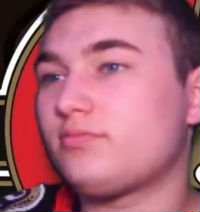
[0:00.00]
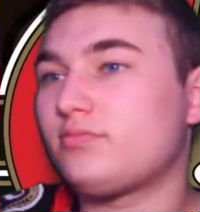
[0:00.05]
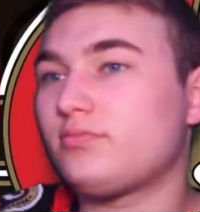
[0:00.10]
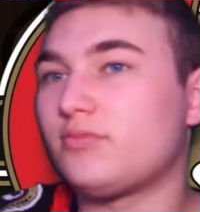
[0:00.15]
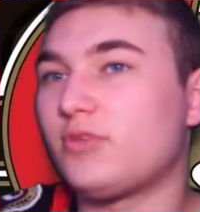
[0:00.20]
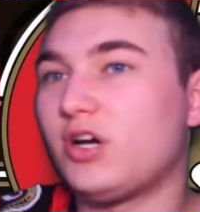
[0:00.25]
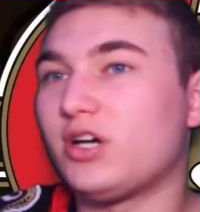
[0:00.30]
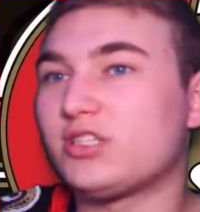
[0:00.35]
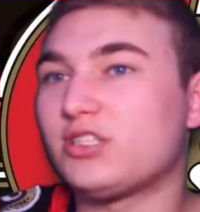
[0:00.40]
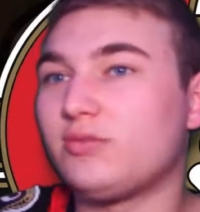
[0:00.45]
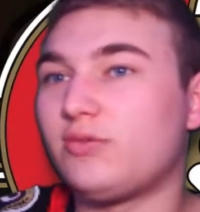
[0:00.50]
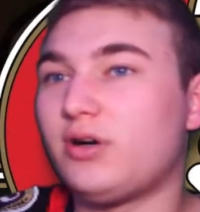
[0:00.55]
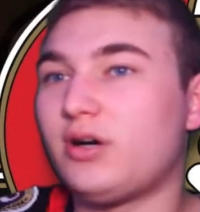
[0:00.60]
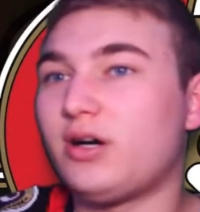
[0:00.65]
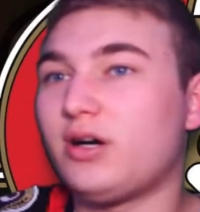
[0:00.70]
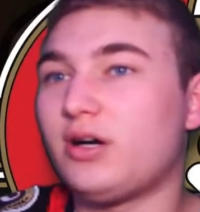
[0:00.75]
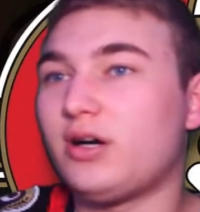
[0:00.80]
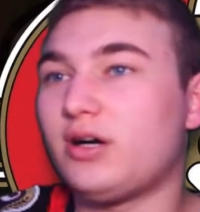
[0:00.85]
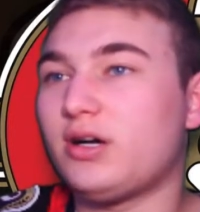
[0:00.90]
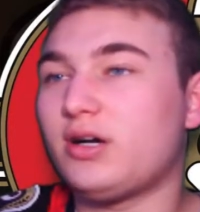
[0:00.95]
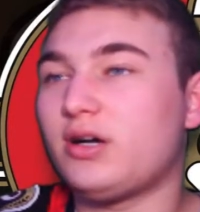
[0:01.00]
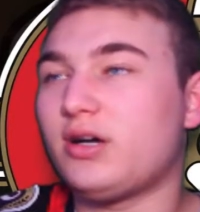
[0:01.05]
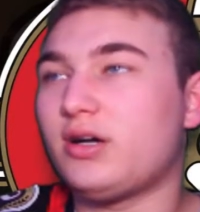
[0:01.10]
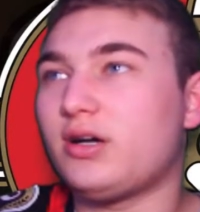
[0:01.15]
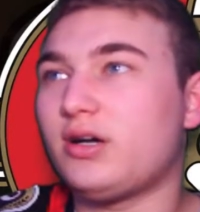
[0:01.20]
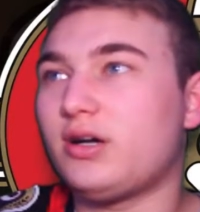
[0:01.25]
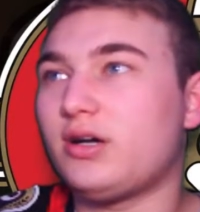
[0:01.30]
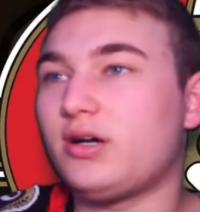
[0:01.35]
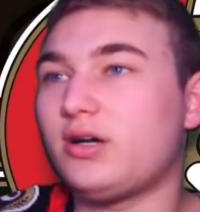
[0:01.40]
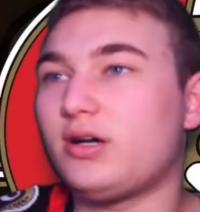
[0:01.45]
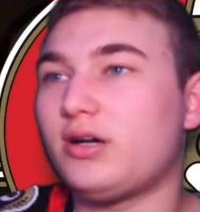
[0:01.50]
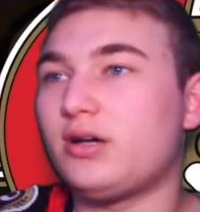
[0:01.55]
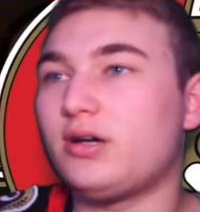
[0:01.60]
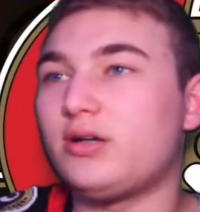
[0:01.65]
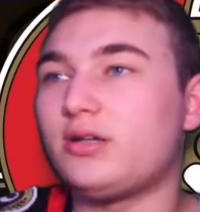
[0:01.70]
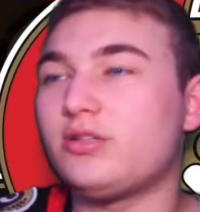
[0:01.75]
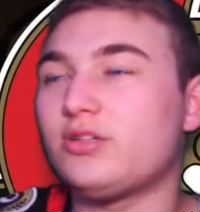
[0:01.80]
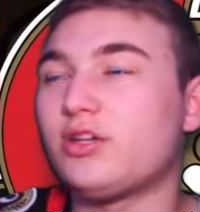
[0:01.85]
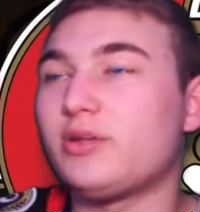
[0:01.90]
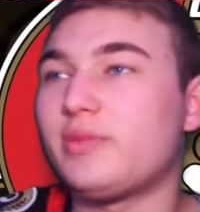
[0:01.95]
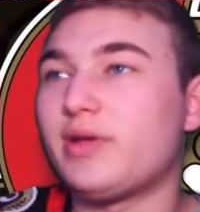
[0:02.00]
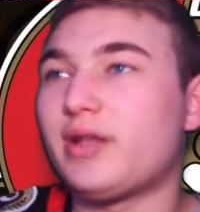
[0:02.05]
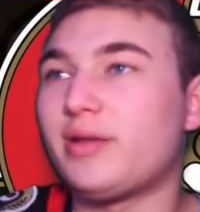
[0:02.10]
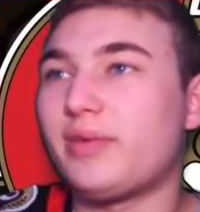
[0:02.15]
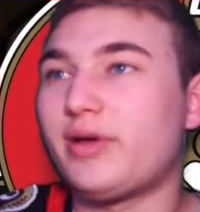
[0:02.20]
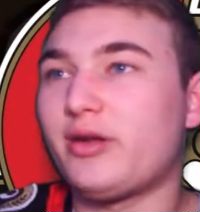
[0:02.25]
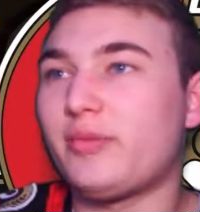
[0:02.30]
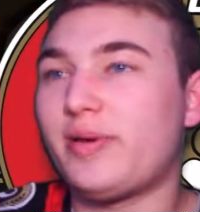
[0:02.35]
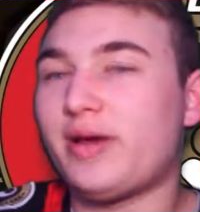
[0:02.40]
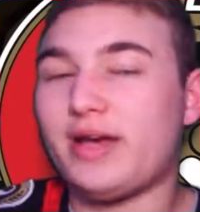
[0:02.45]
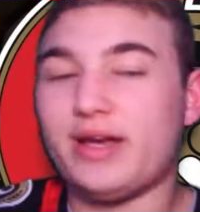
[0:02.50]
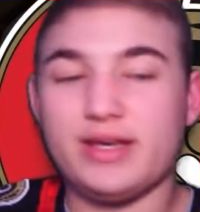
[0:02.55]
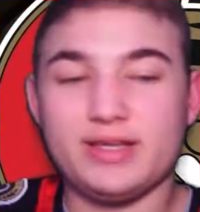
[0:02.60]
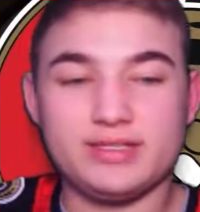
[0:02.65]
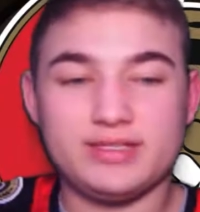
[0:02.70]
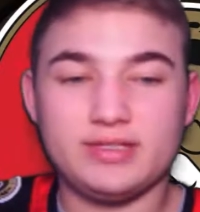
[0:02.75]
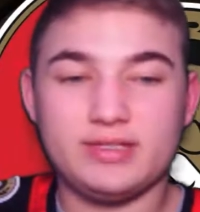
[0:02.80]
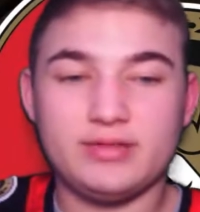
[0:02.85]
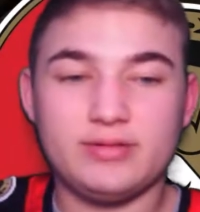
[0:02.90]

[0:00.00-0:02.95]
Austin. He could have made a better pass.